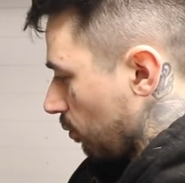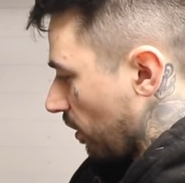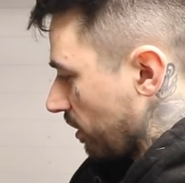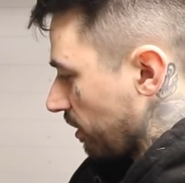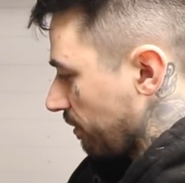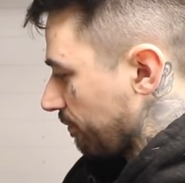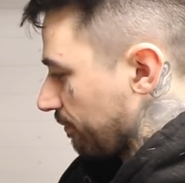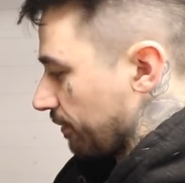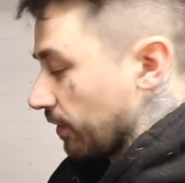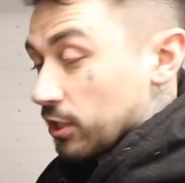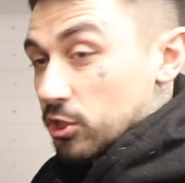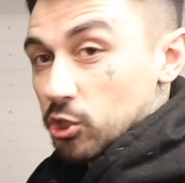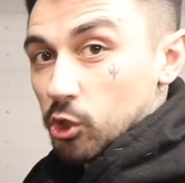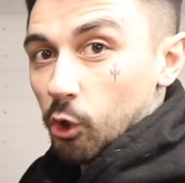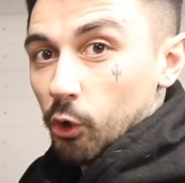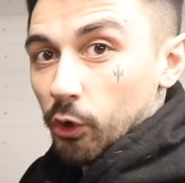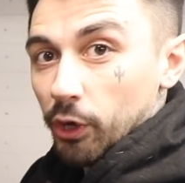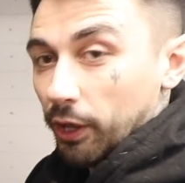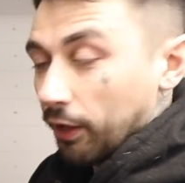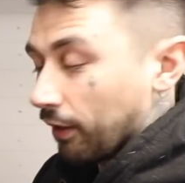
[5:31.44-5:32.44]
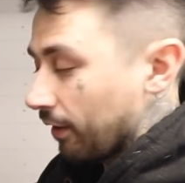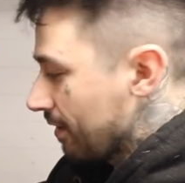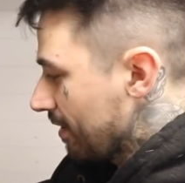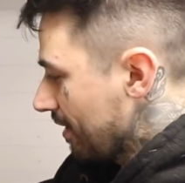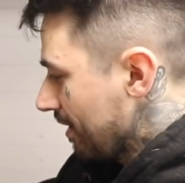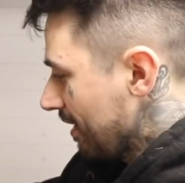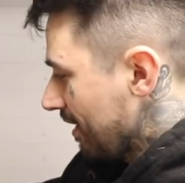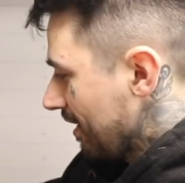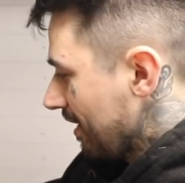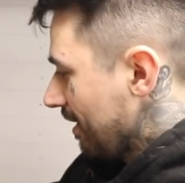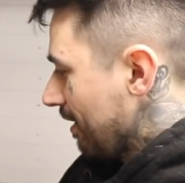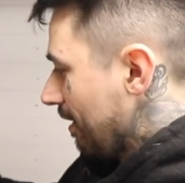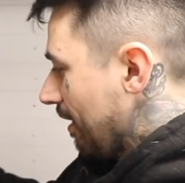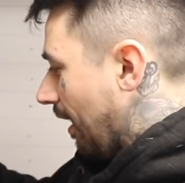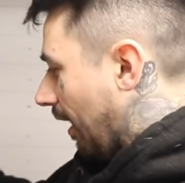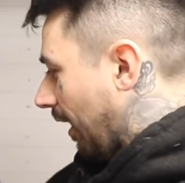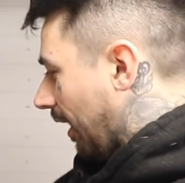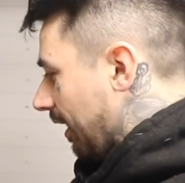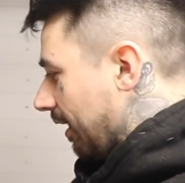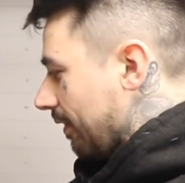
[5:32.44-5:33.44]
when you finish cutting it
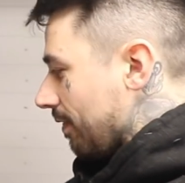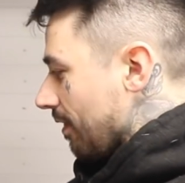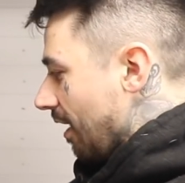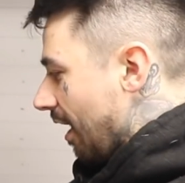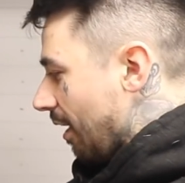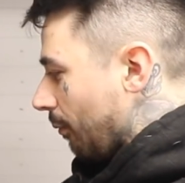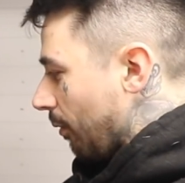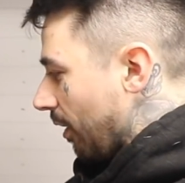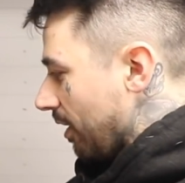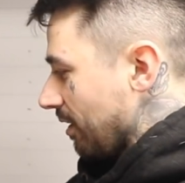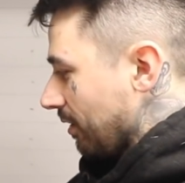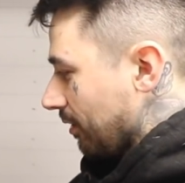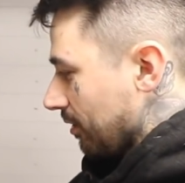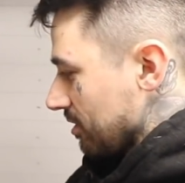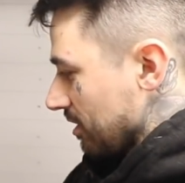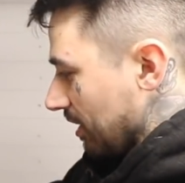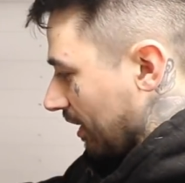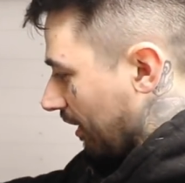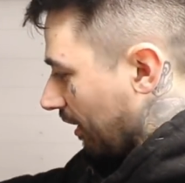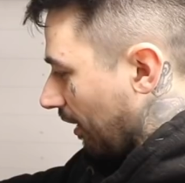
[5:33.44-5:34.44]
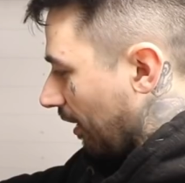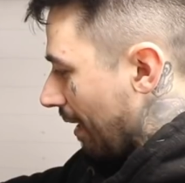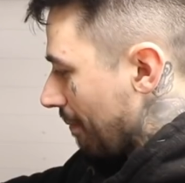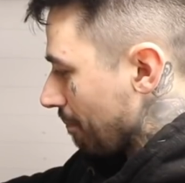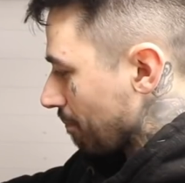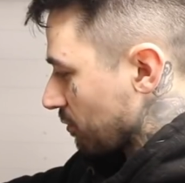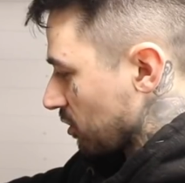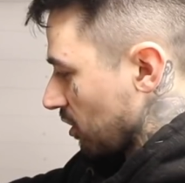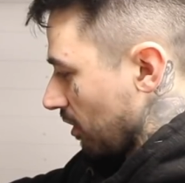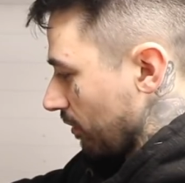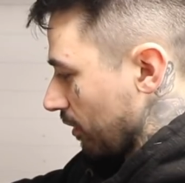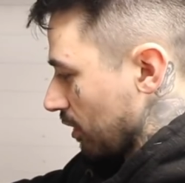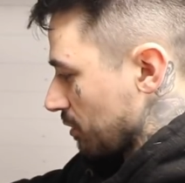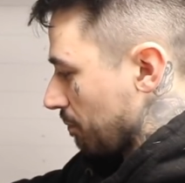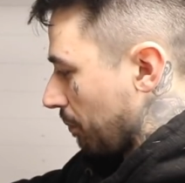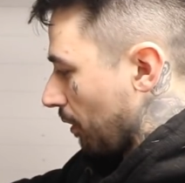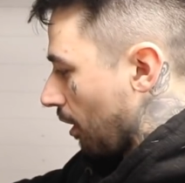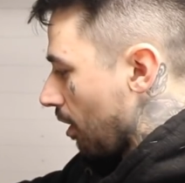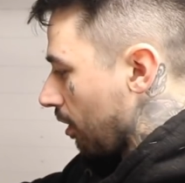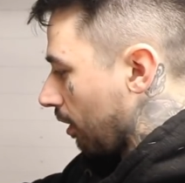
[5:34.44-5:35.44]
in that way, because the clamps on this
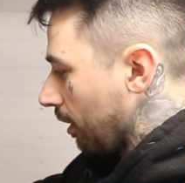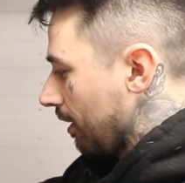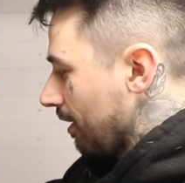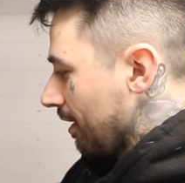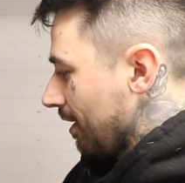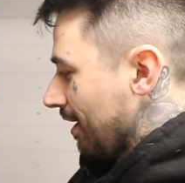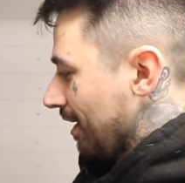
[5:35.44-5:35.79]
block.